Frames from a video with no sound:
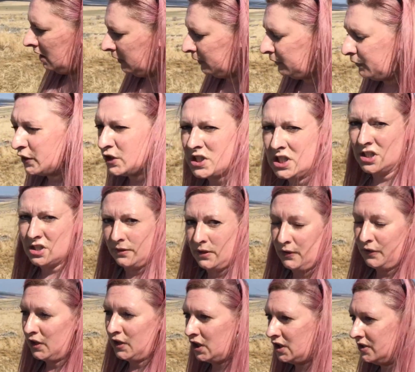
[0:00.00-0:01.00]
footage of the
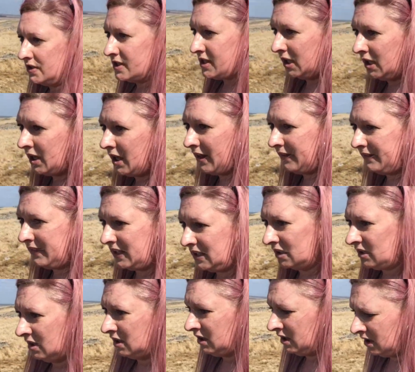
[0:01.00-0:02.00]
views, and then